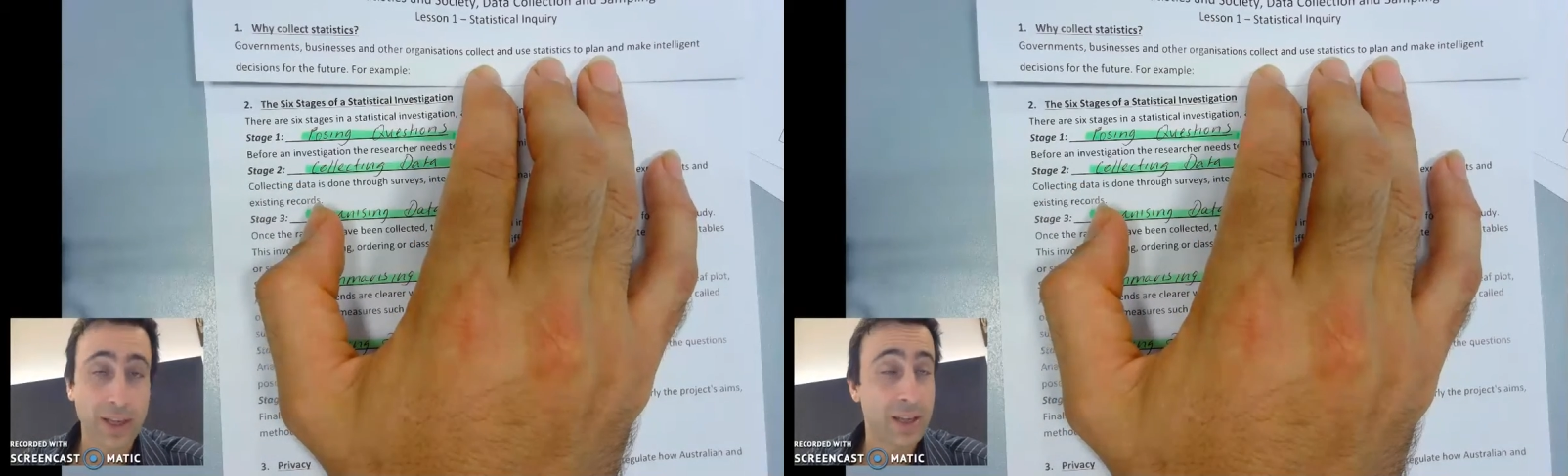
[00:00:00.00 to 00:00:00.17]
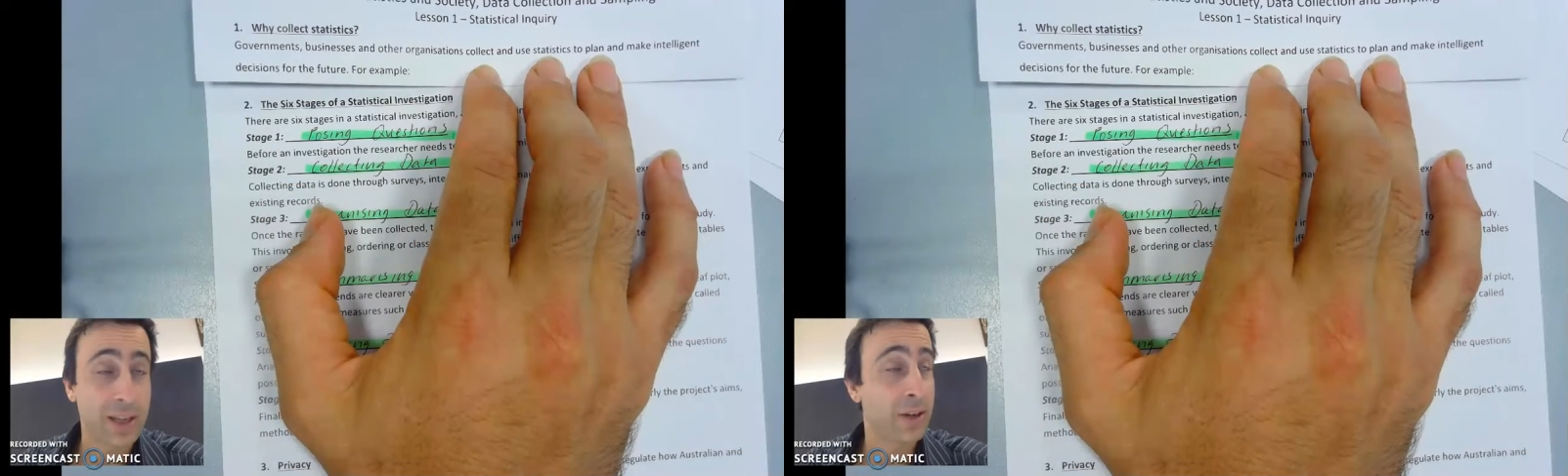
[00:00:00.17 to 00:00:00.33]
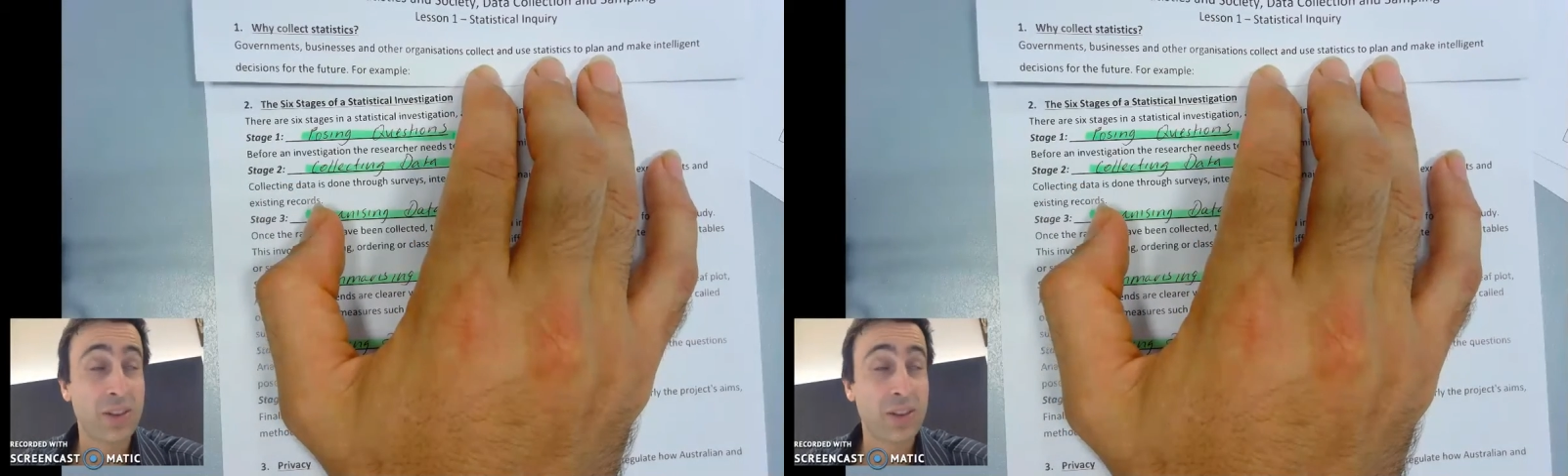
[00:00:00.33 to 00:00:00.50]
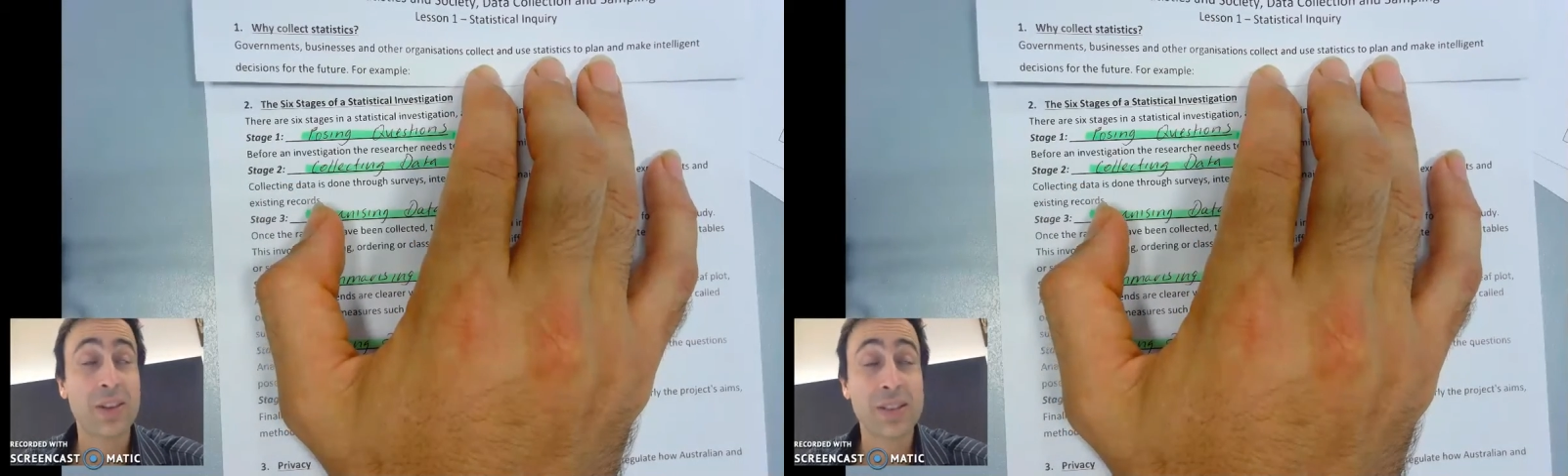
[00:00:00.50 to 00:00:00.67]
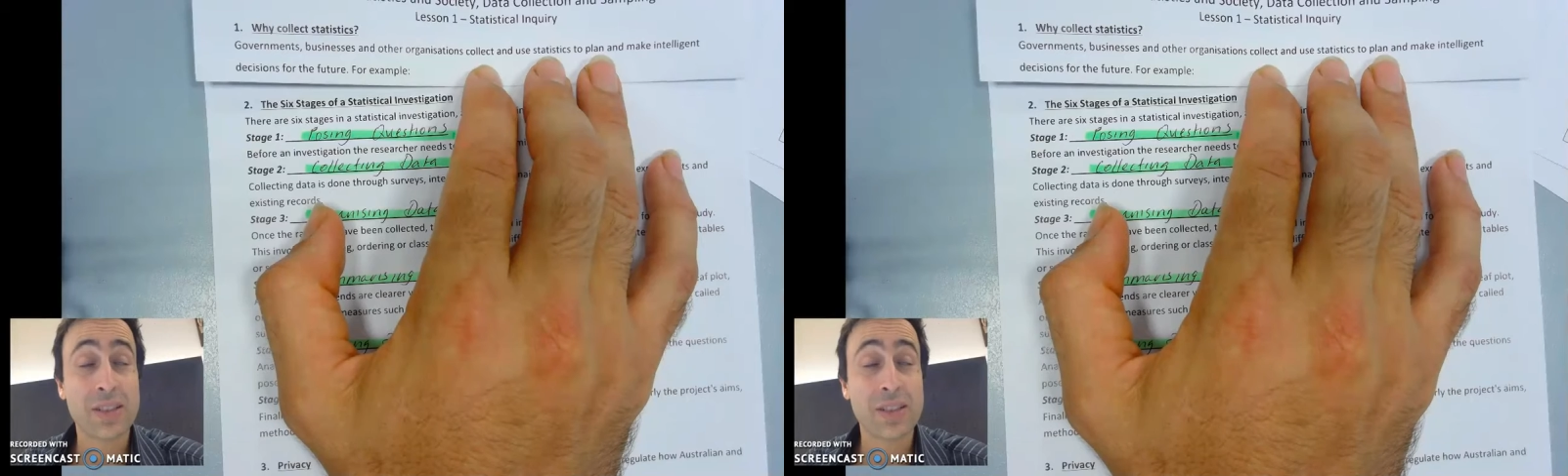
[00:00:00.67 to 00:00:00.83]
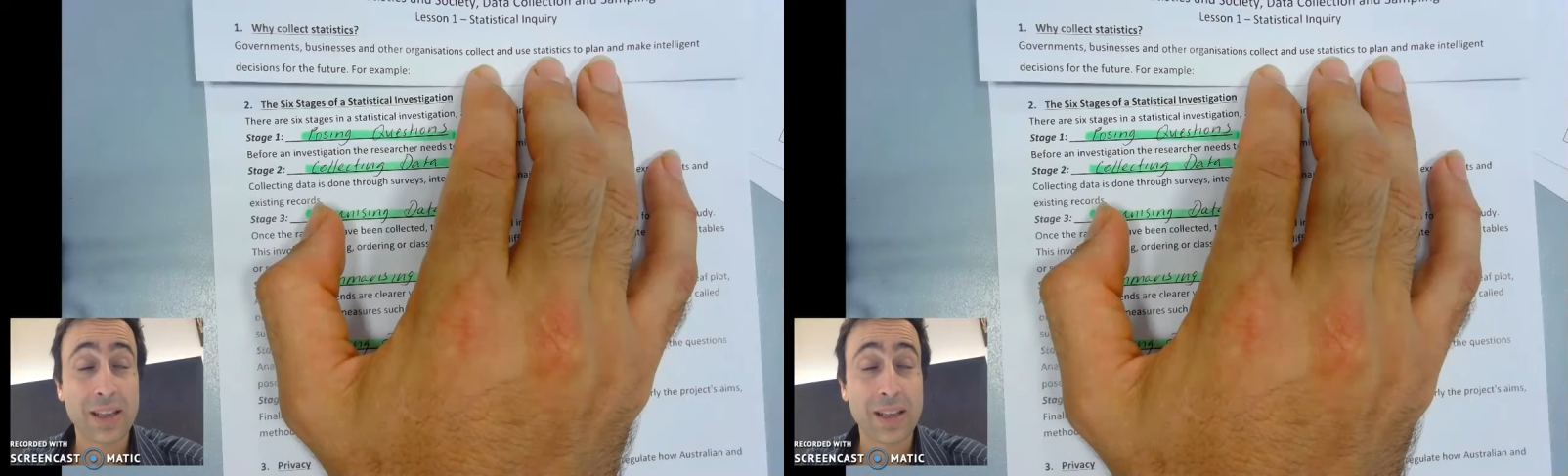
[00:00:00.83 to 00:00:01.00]
And I don't think
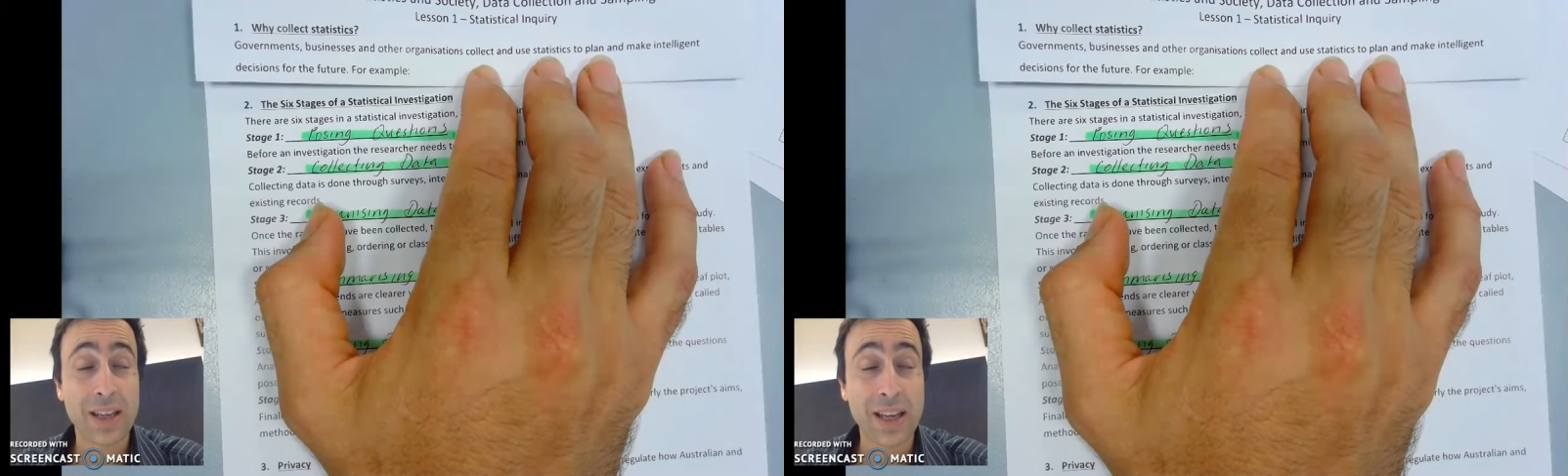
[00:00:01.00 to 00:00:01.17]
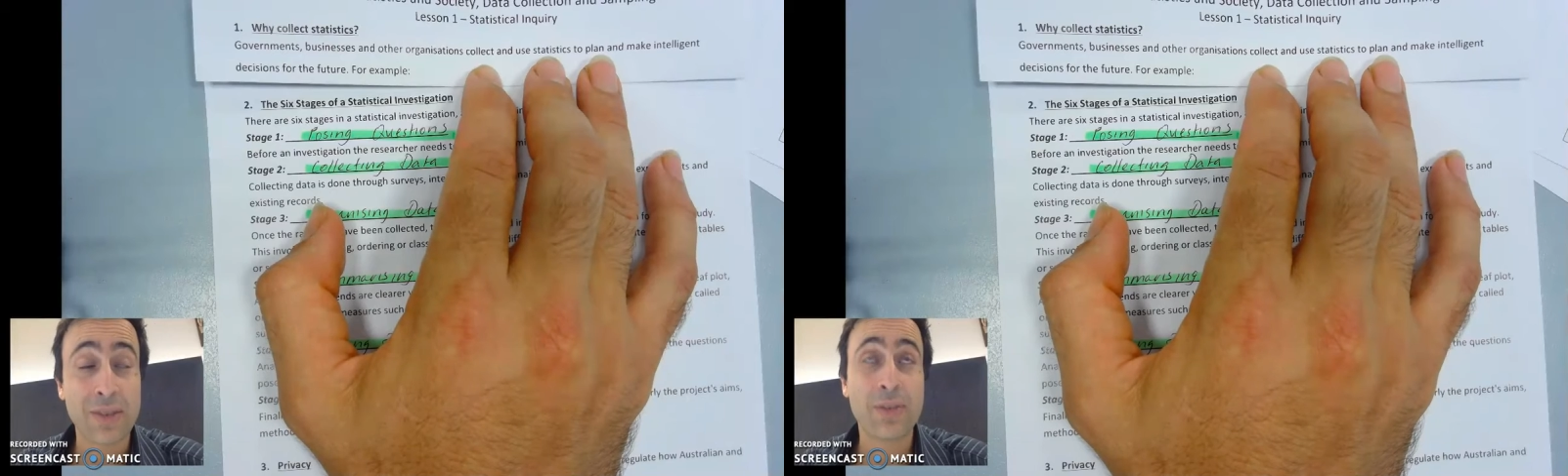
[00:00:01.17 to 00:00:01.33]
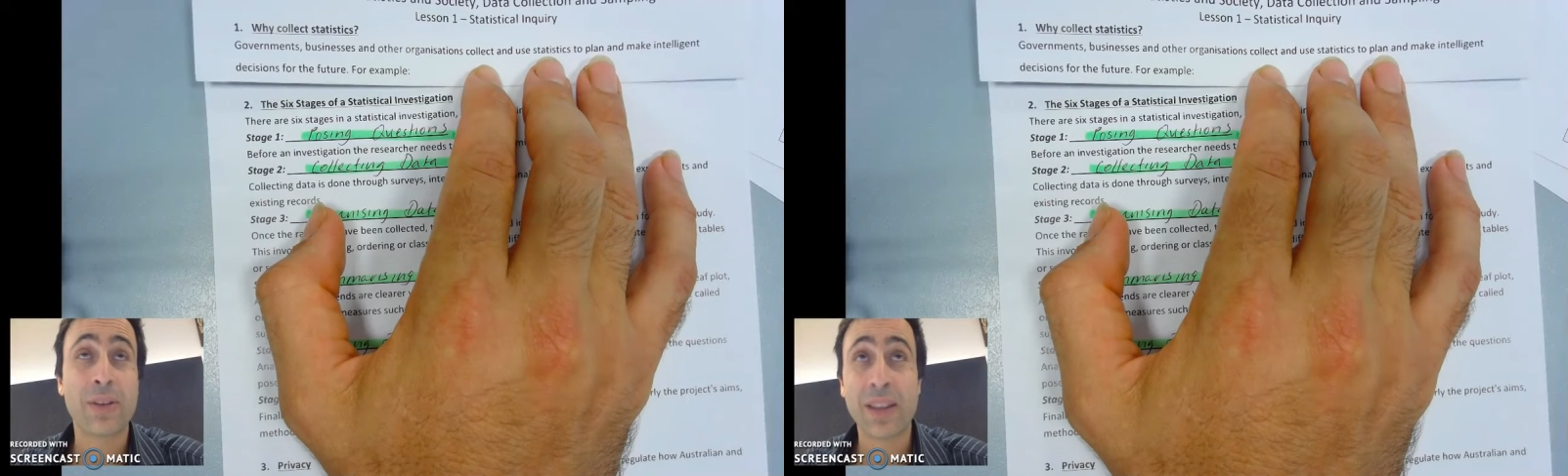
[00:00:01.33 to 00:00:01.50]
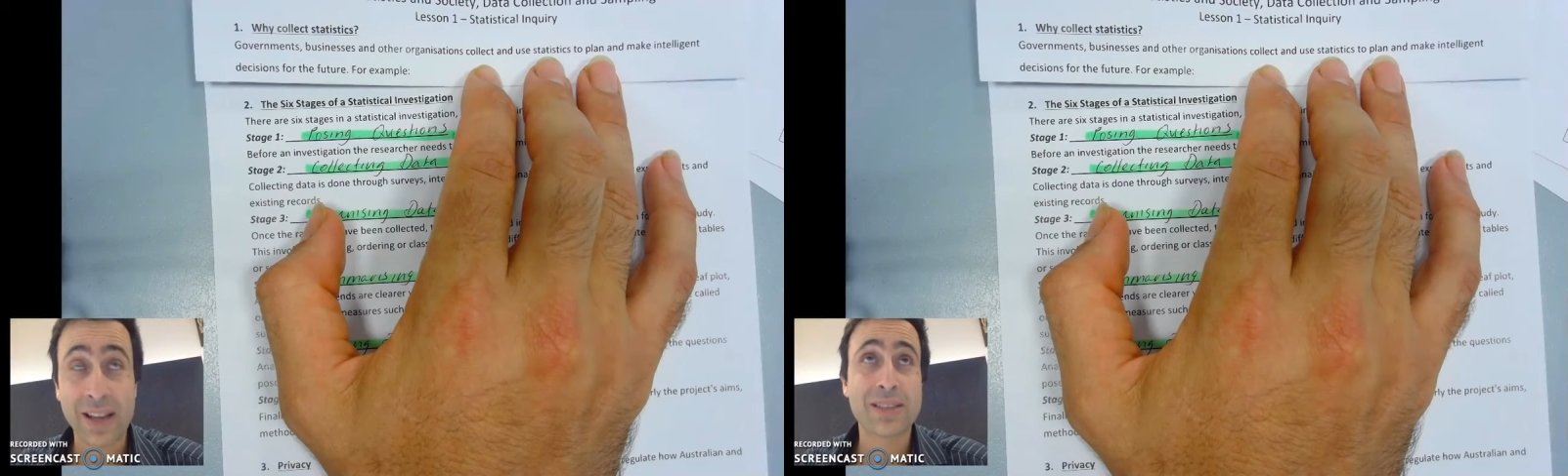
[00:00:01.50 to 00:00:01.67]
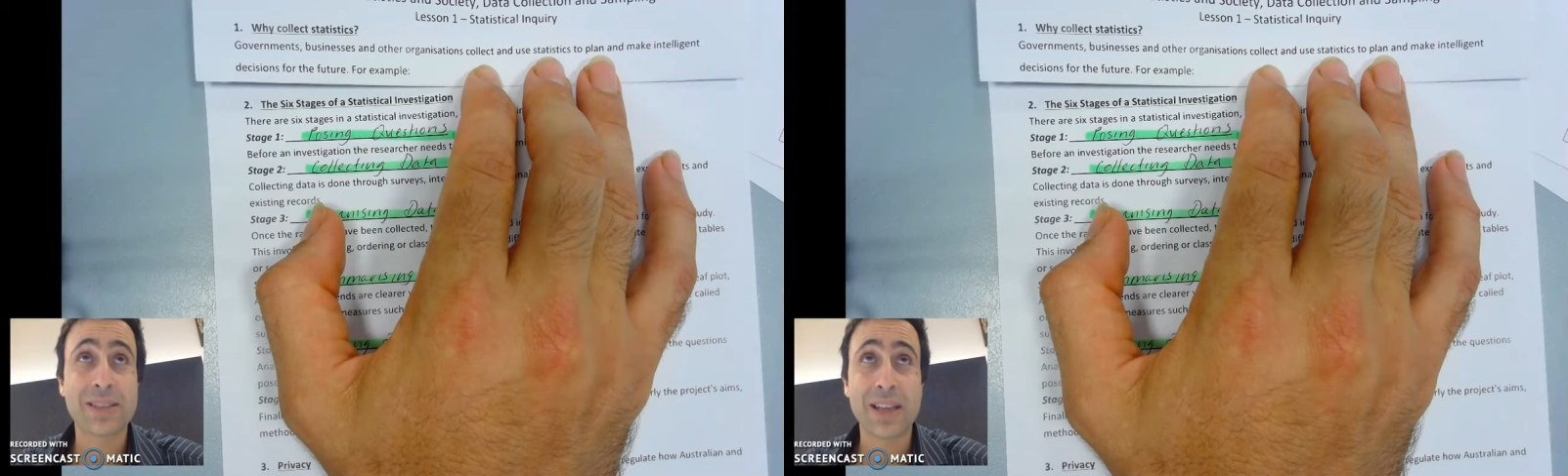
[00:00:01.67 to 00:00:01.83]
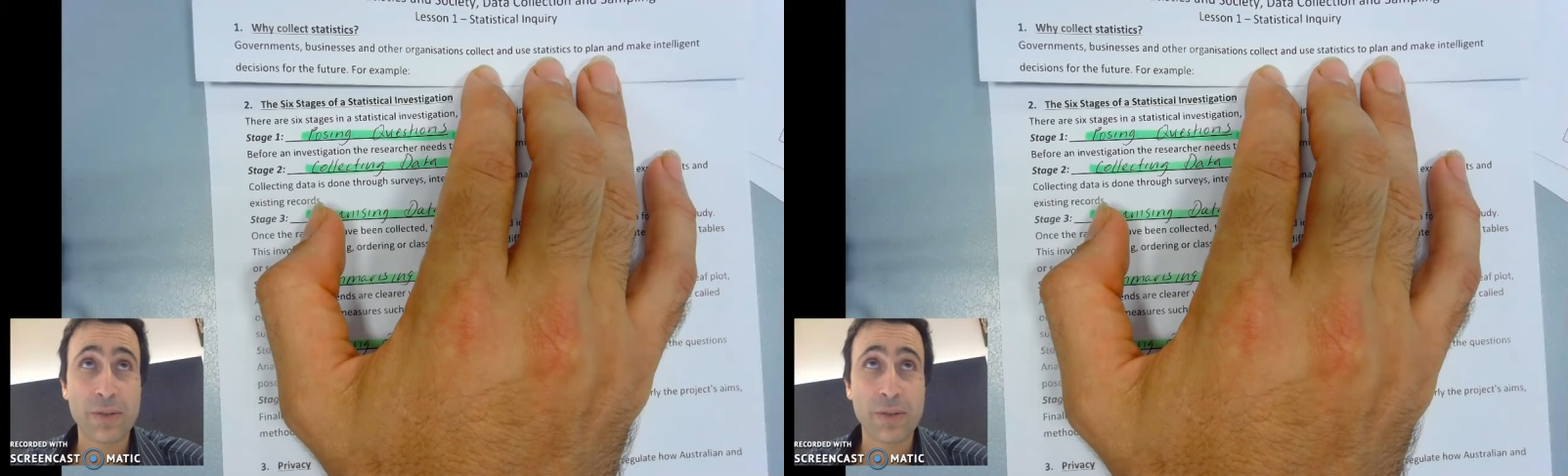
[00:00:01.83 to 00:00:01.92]
there has